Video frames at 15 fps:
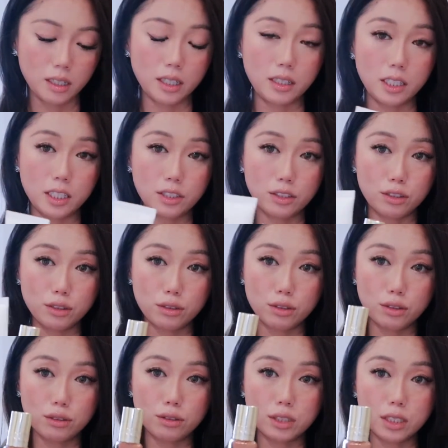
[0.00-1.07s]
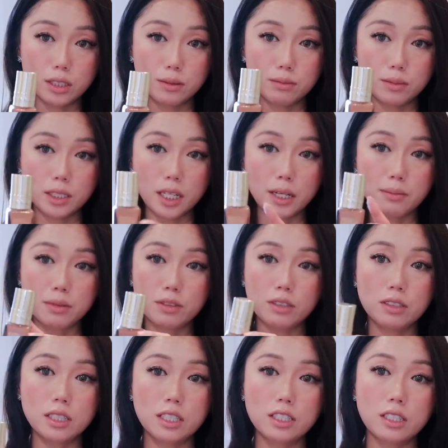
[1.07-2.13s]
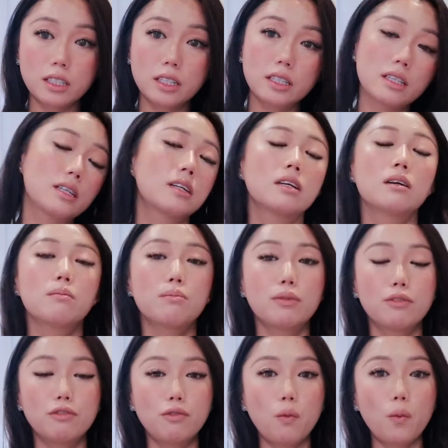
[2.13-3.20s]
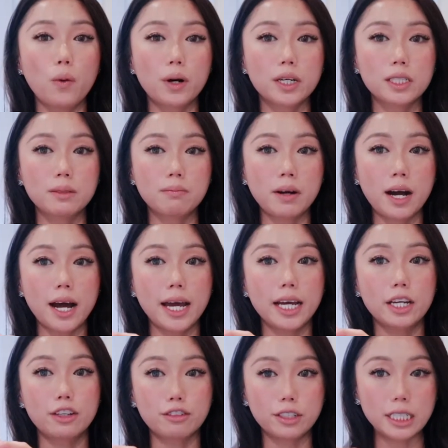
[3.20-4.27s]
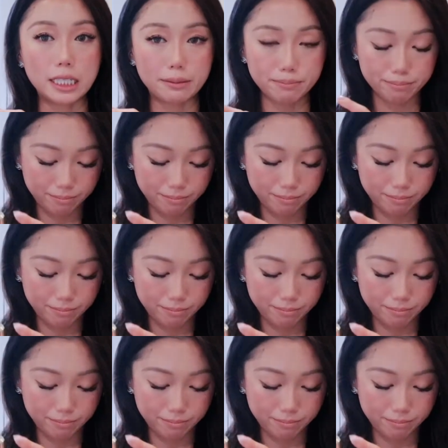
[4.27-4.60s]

And these are the 2 serums that I've been transitioning before my cream.